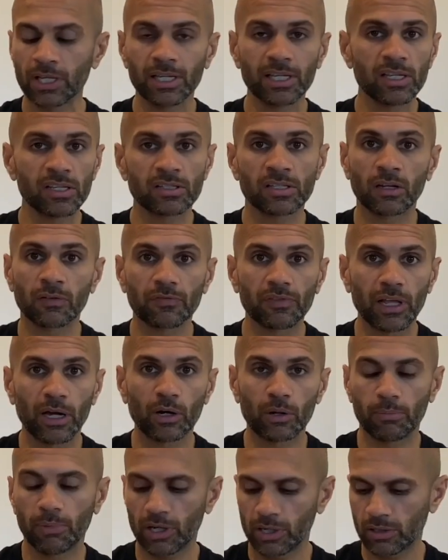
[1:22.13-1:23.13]
sunflower
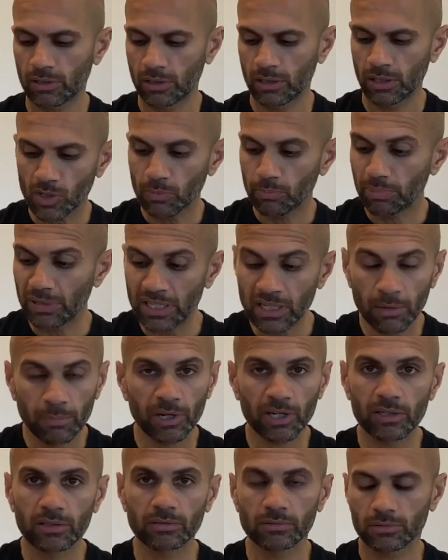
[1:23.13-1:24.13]
butter, peanut
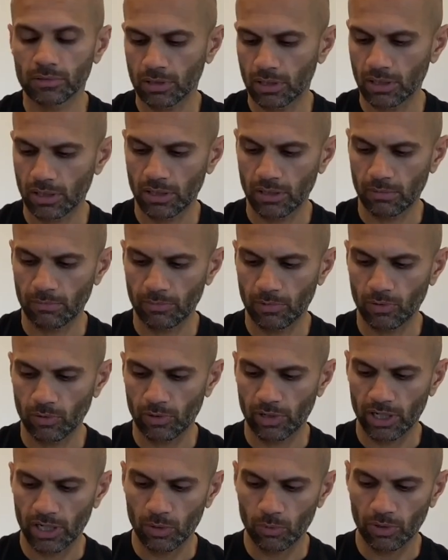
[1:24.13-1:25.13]
butter, or
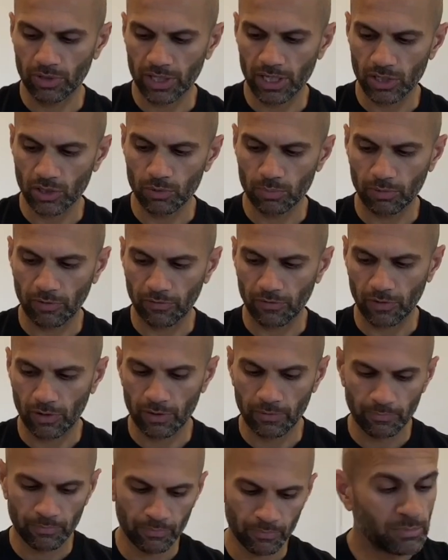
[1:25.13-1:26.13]
any one that you prefer.
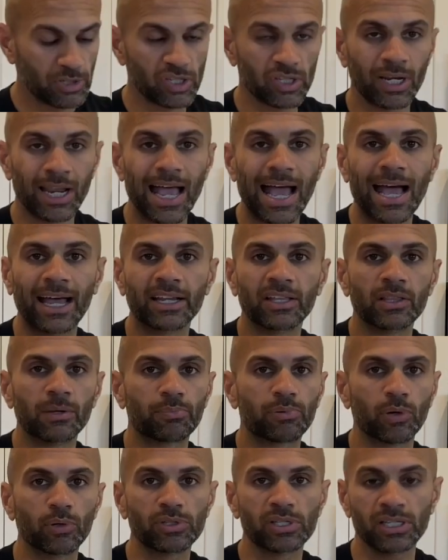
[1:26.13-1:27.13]
I'm just gonna add in the
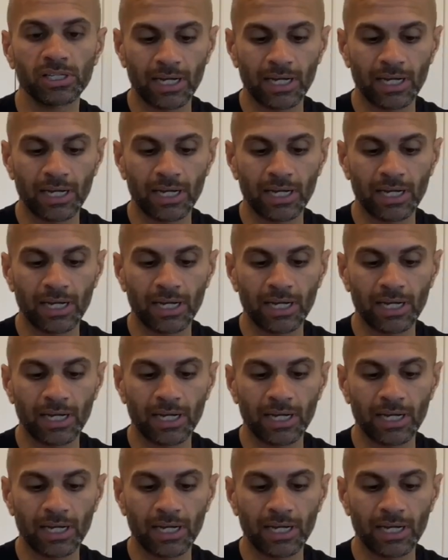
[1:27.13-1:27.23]
protein.